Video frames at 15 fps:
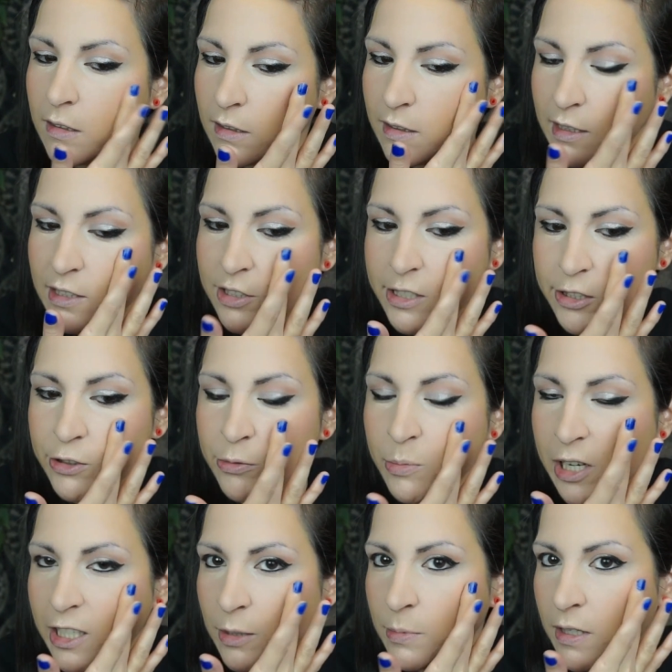this just
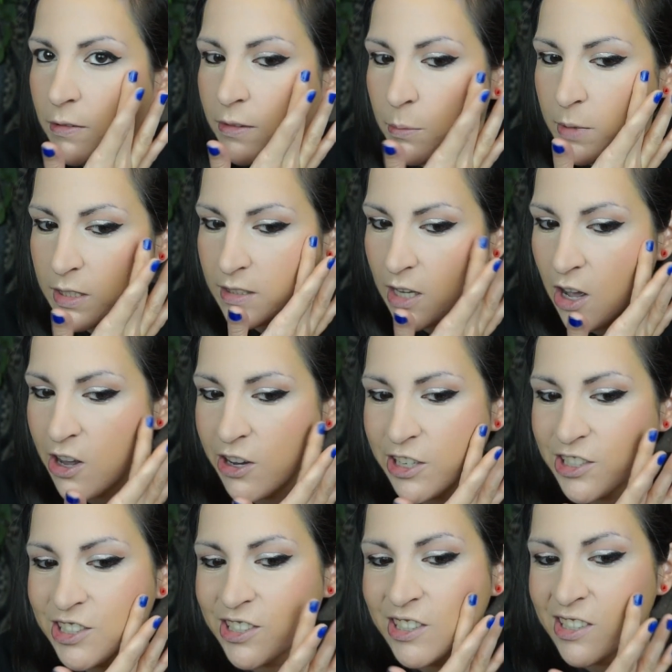reminds me of the
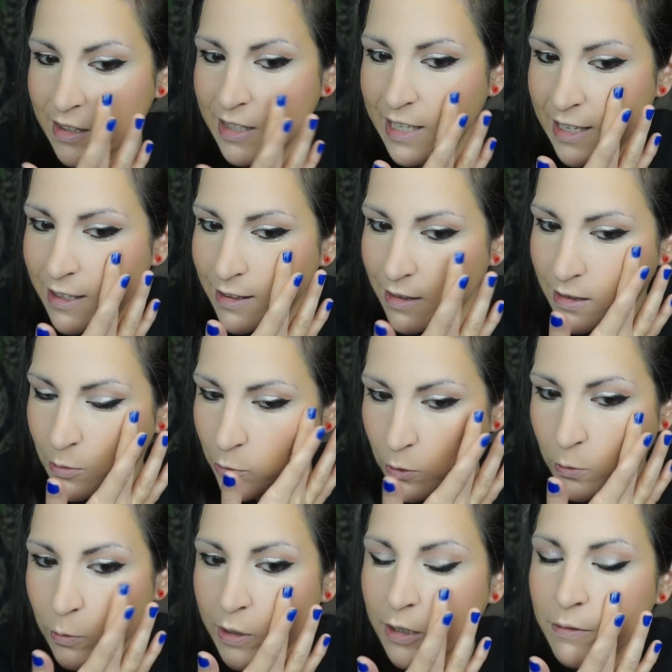massage that, well,
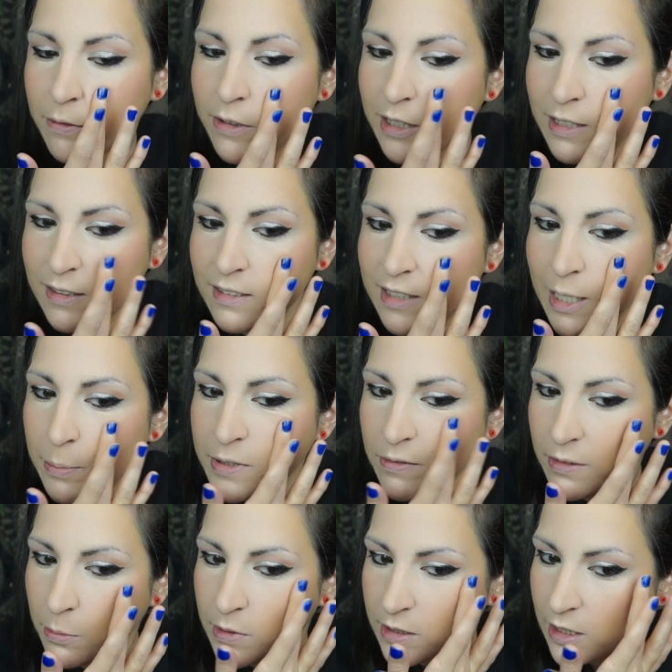one of the steps of the
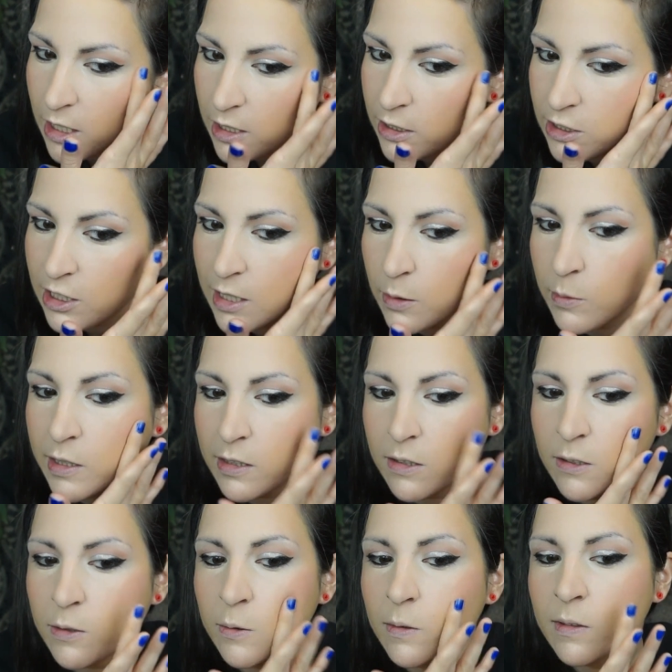massage that we
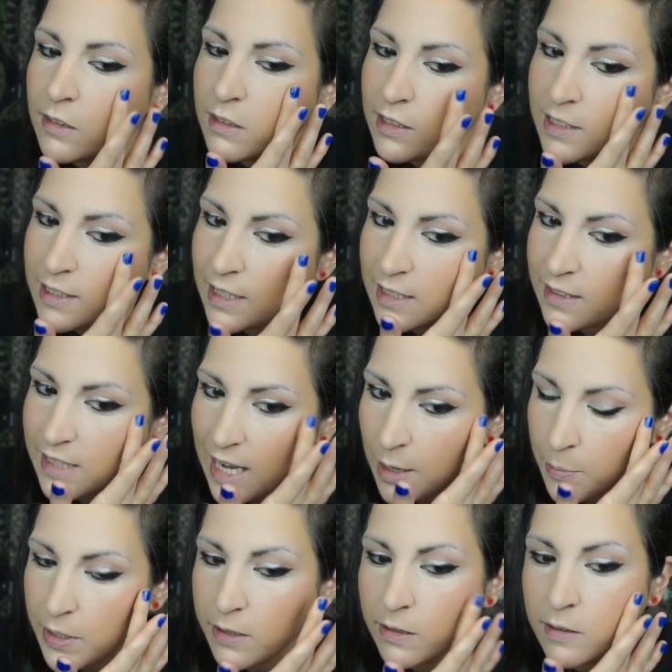do is
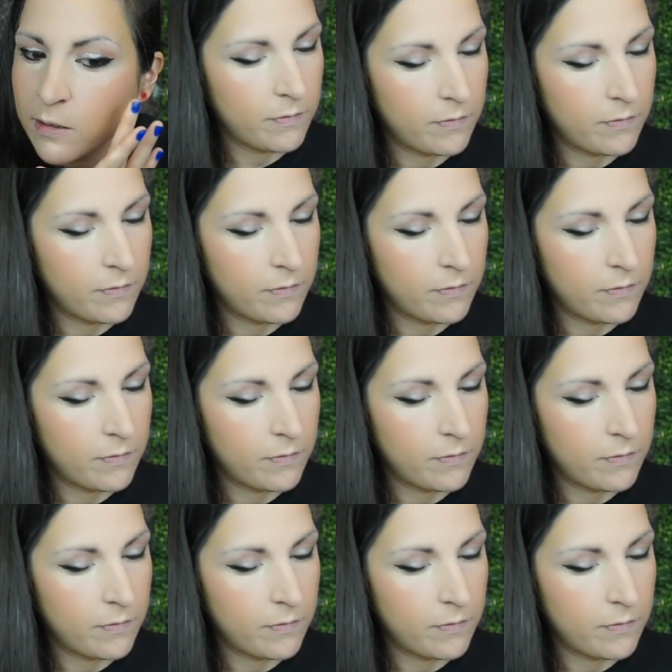tapping.